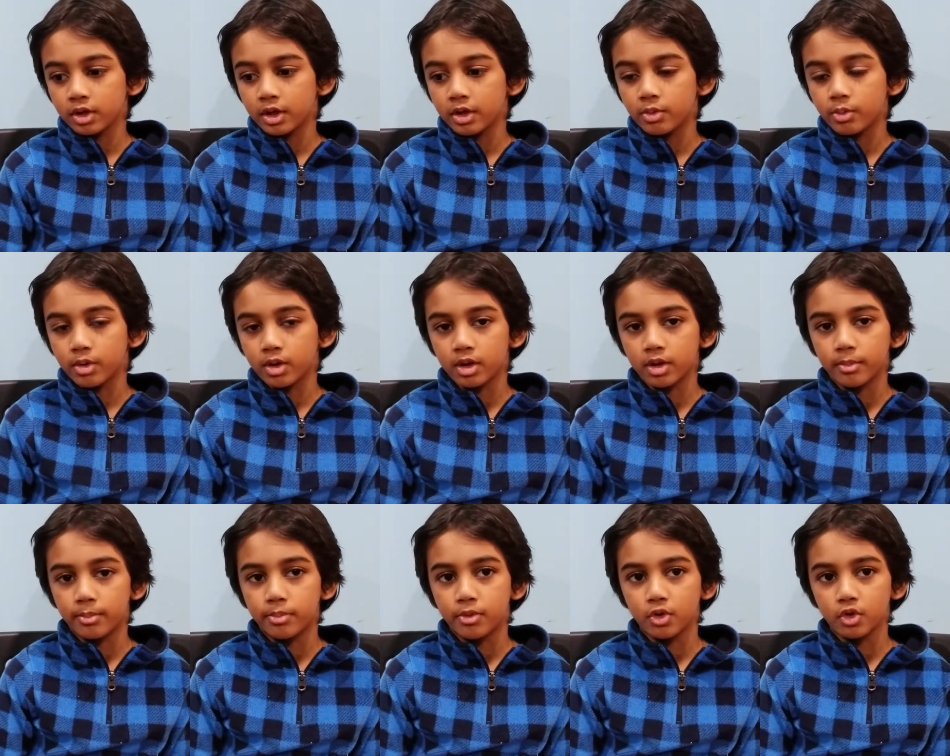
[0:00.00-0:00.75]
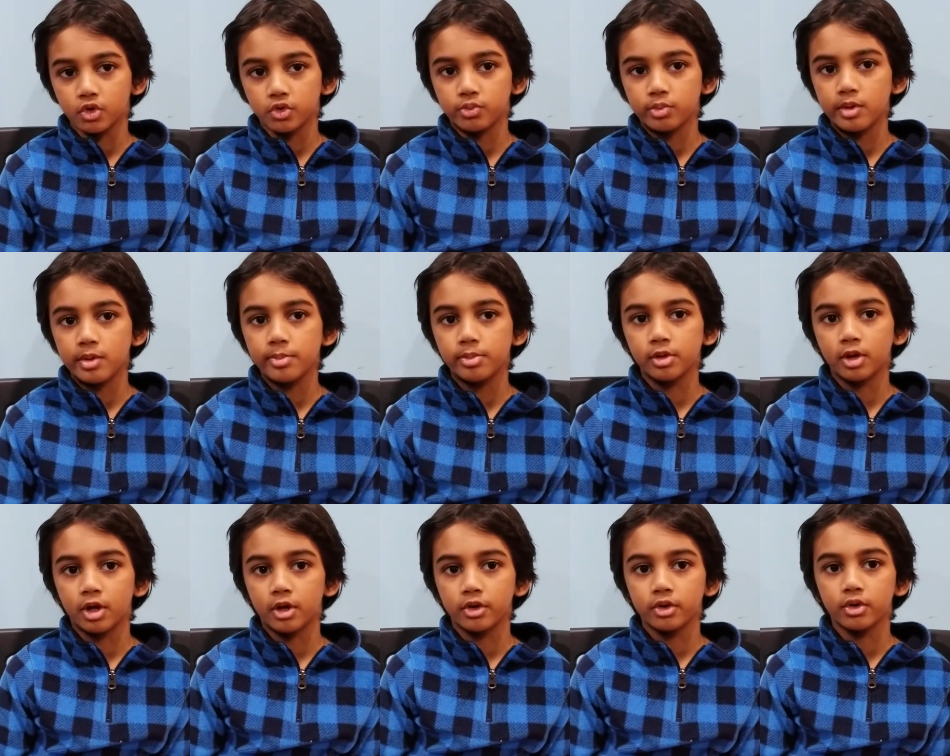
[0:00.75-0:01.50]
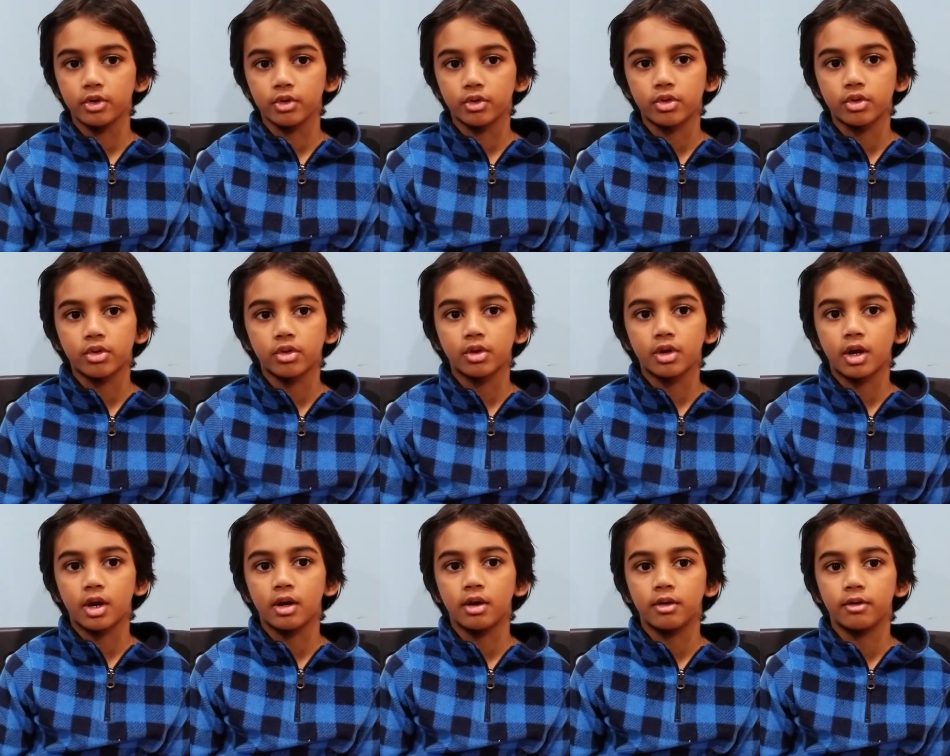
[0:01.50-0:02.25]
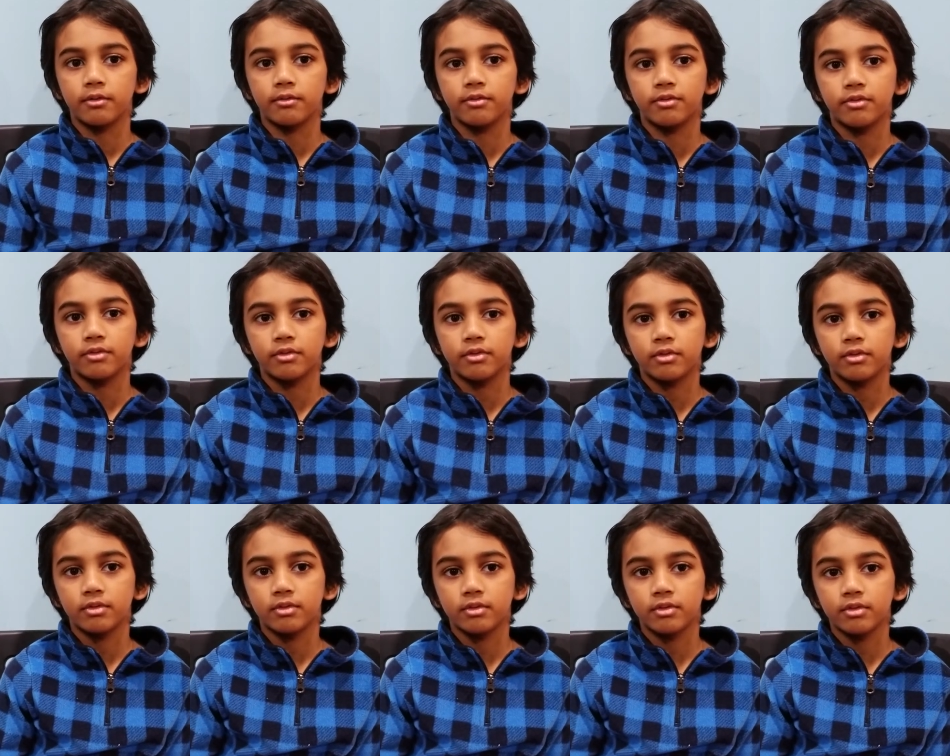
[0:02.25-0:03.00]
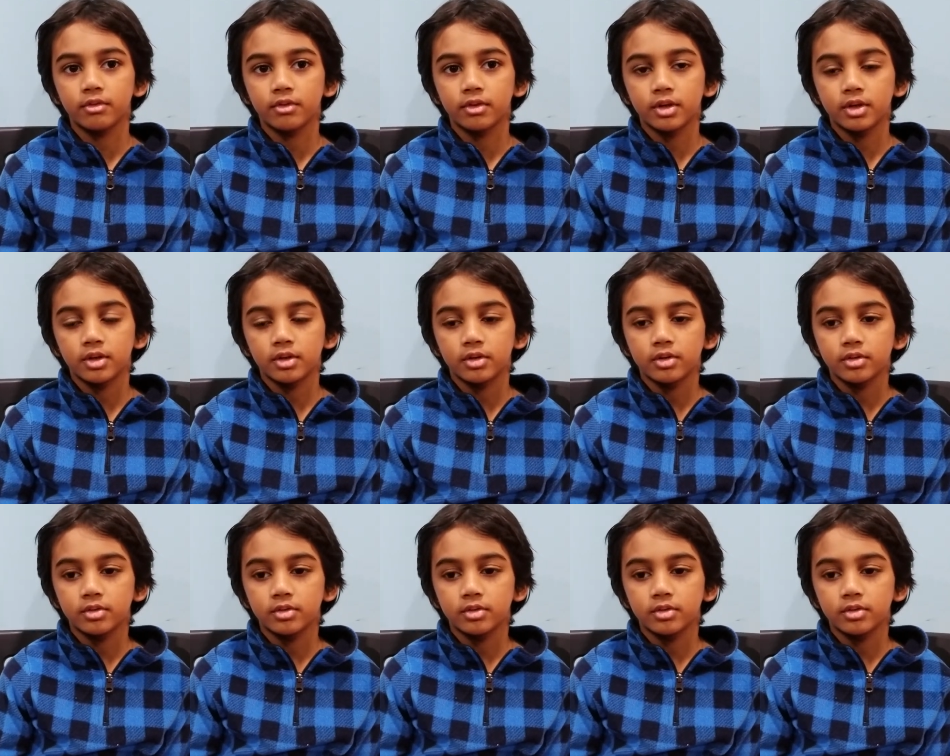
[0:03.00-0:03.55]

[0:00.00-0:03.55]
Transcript: one of the poorest people on earth, kind of. And